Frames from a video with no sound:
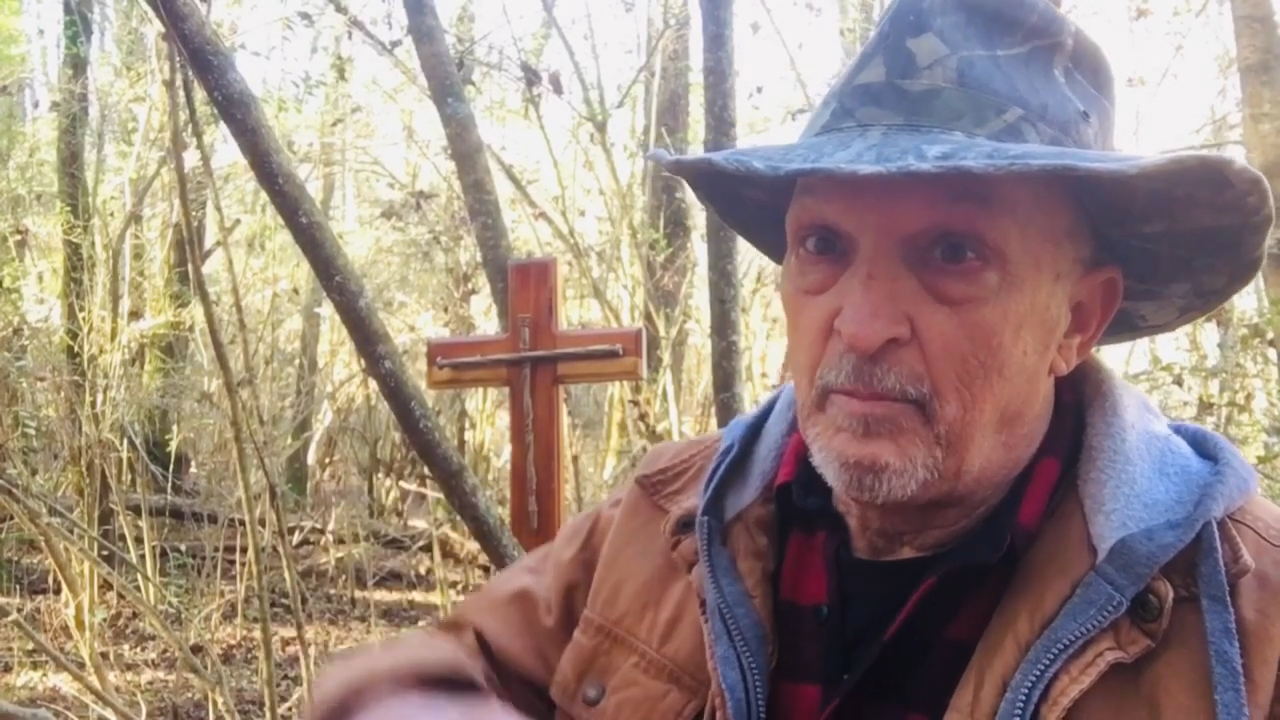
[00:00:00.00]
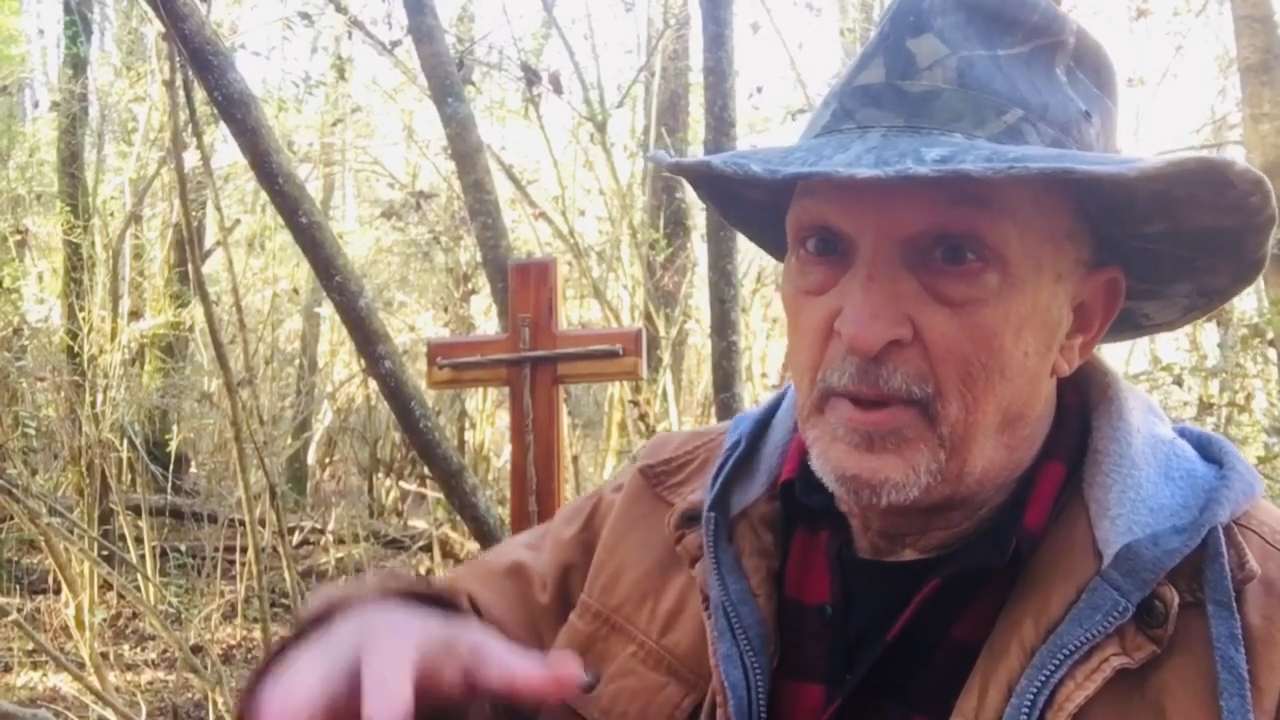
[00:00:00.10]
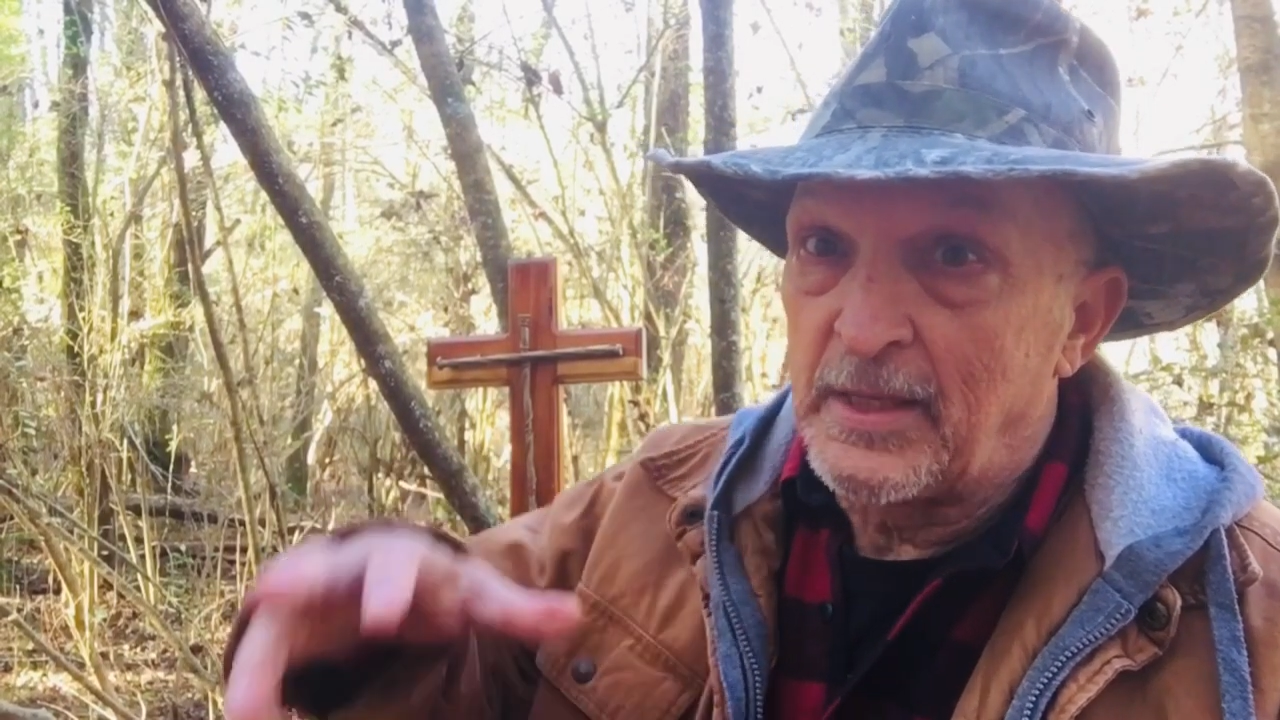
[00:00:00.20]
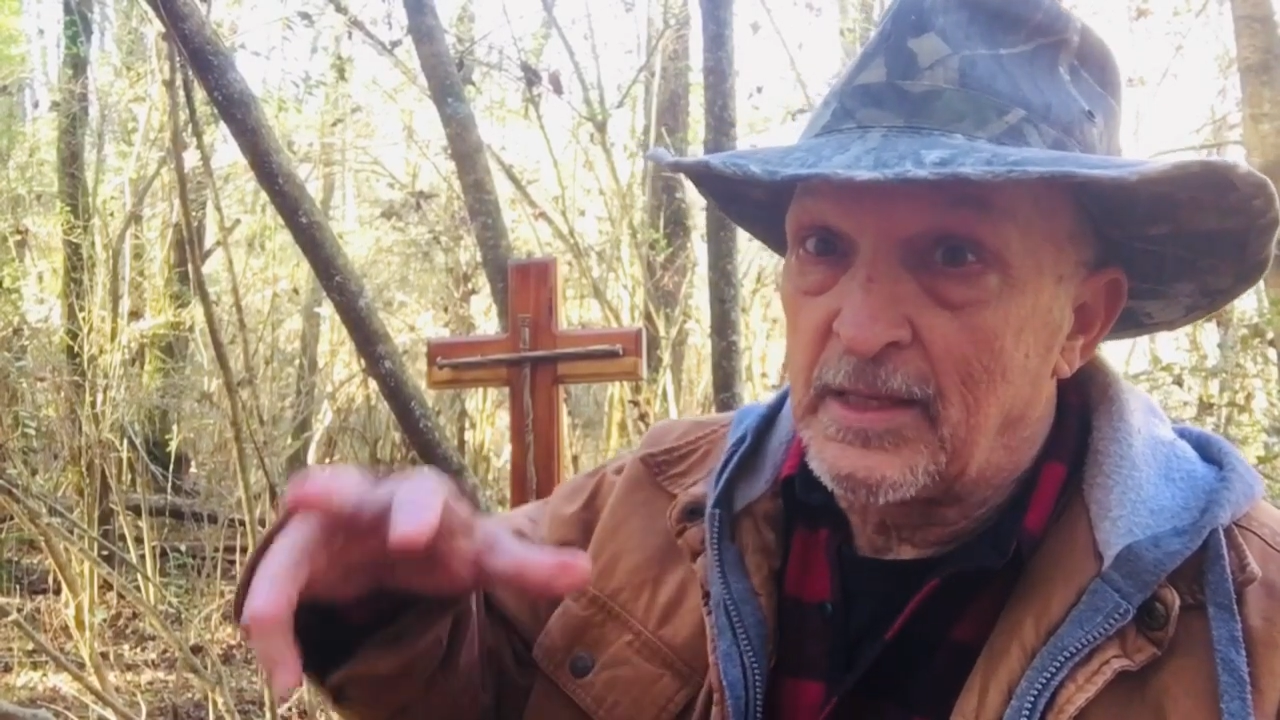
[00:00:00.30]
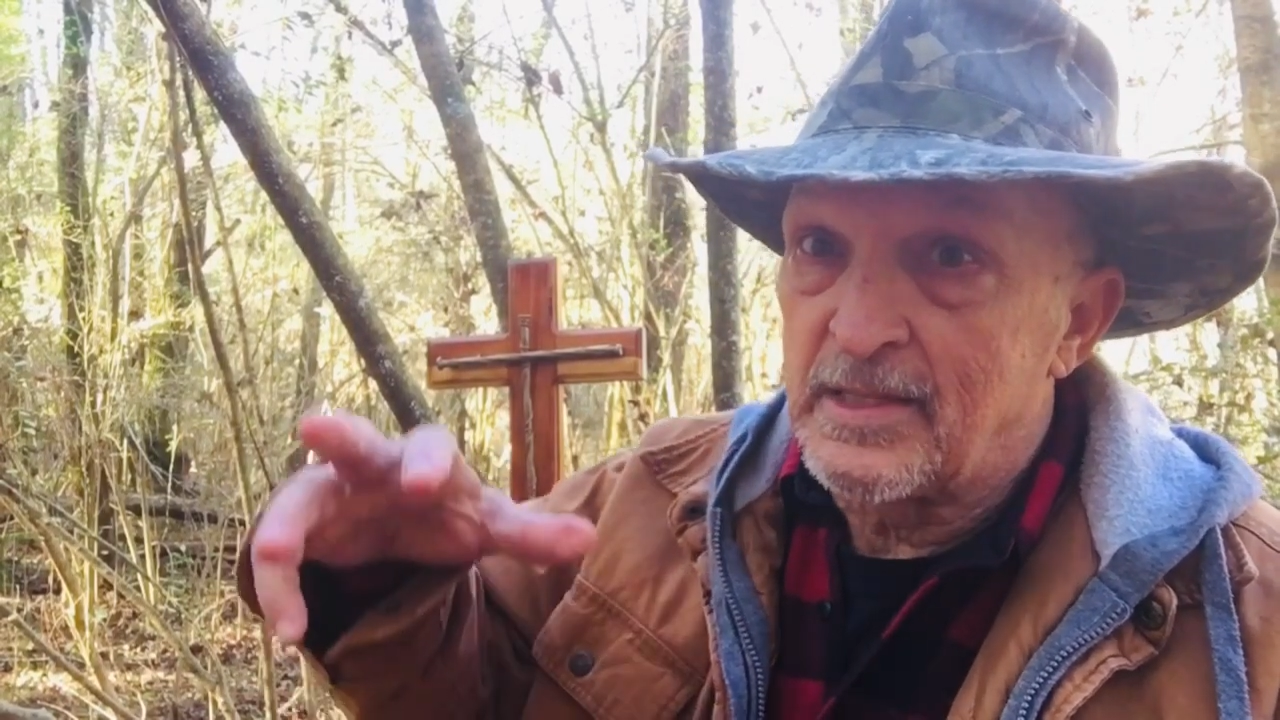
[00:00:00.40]

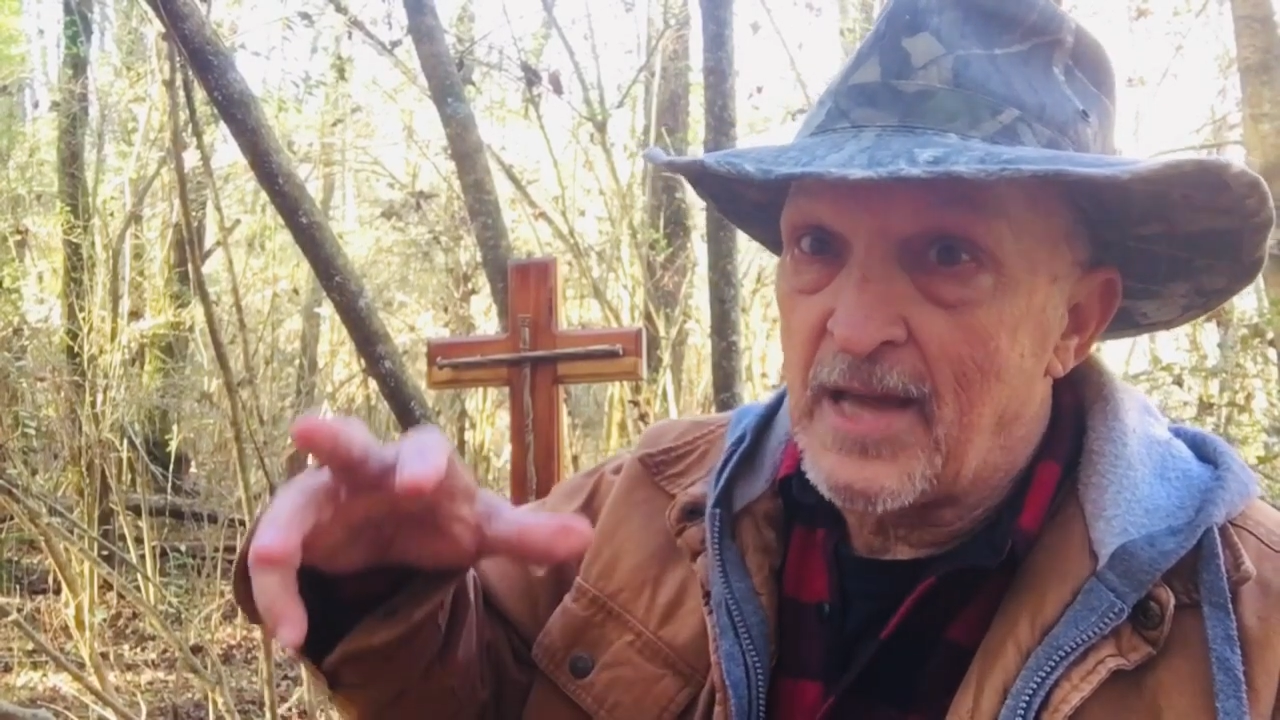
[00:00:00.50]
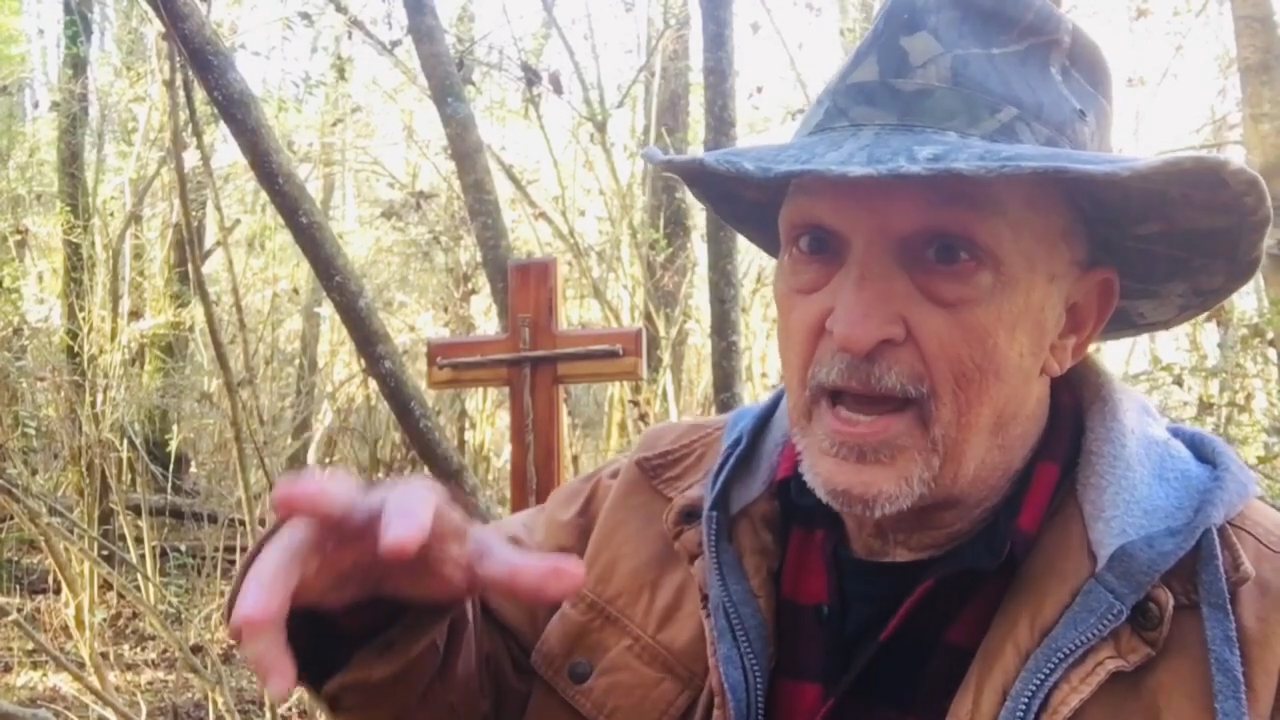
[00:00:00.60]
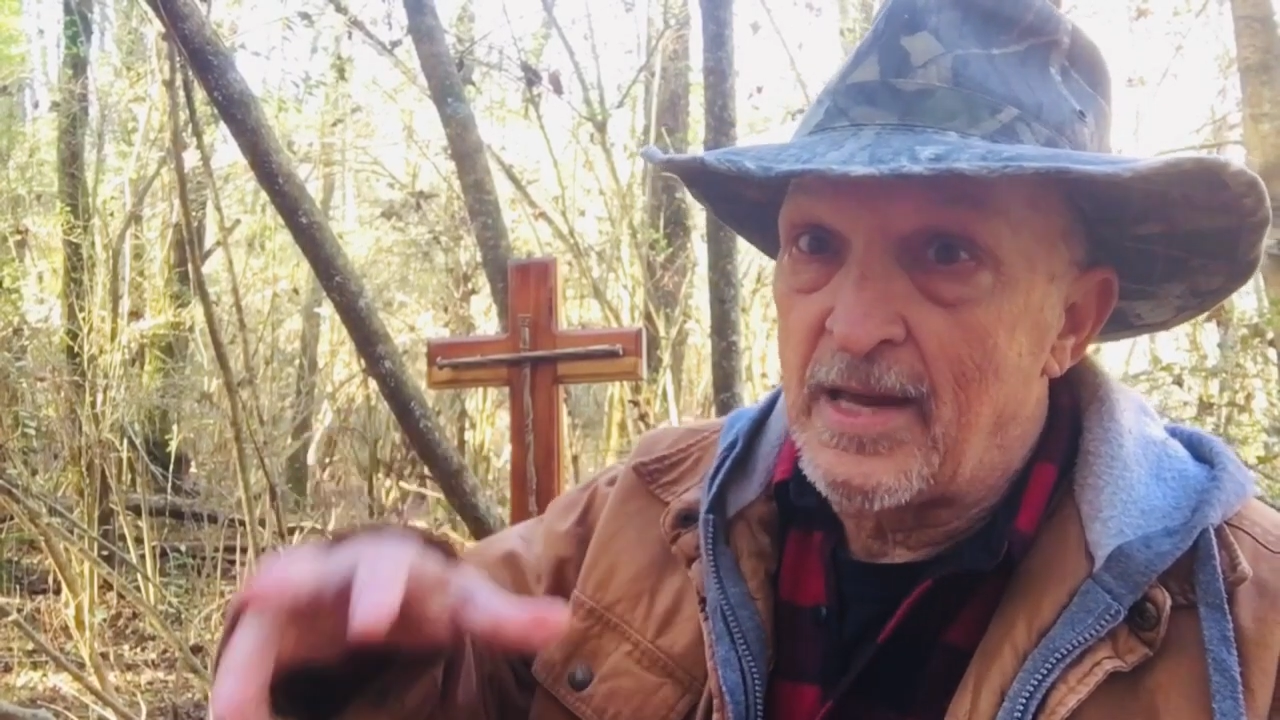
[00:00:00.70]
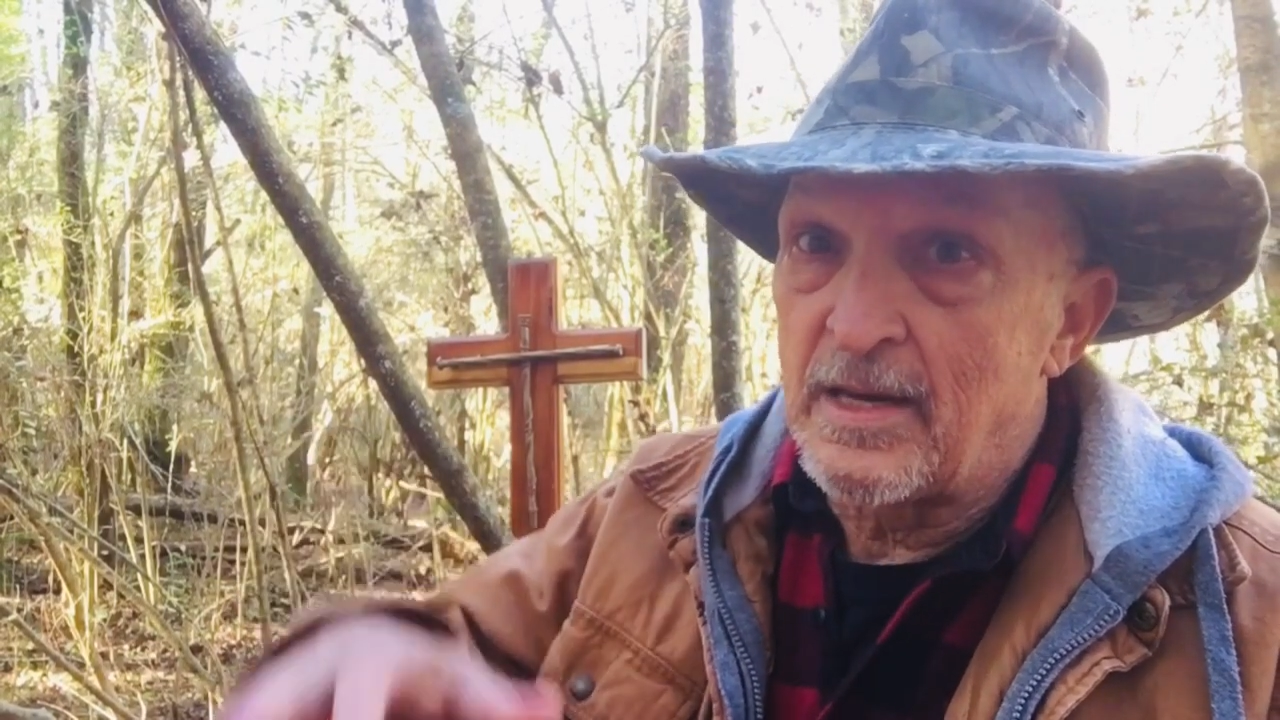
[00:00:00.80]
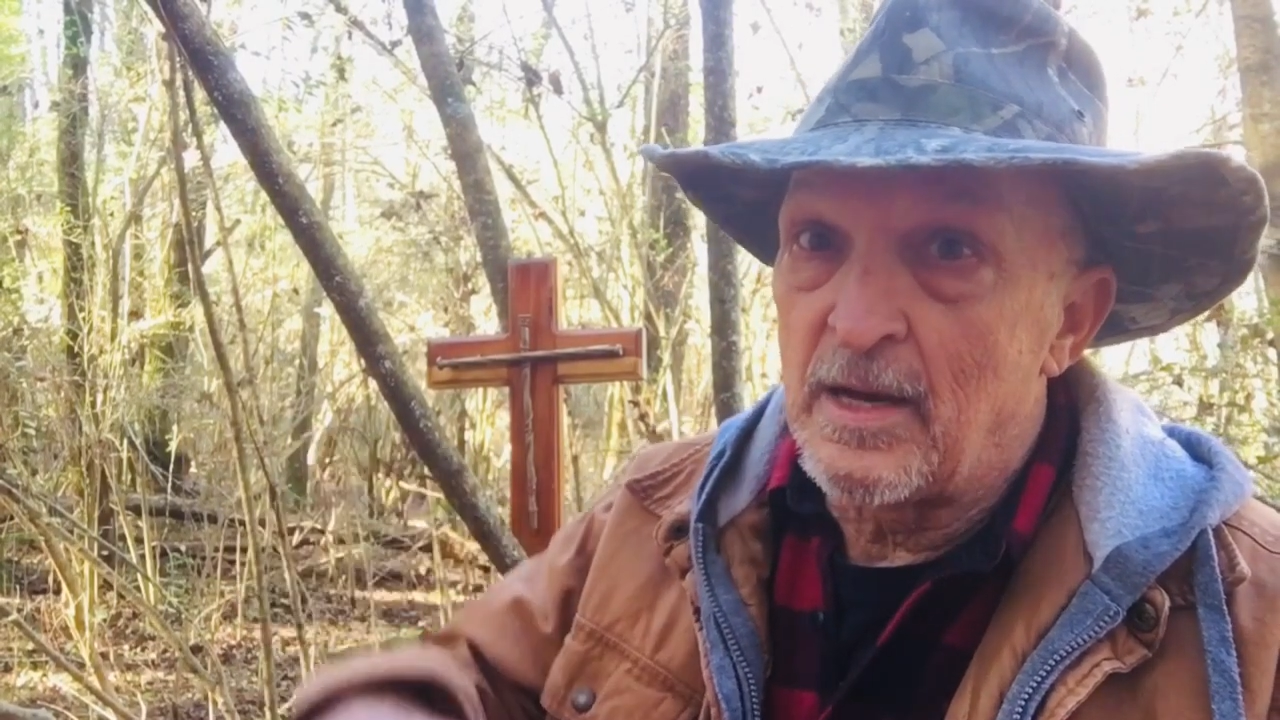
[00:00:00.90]
pick this hand